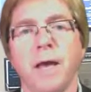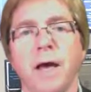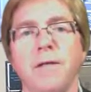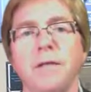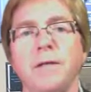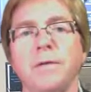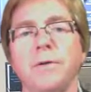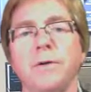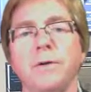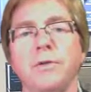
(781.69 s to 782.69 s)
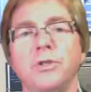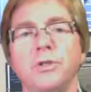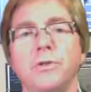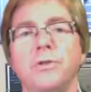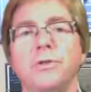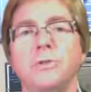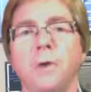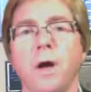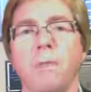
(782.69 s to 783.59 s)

I'd like to introduce you to Rob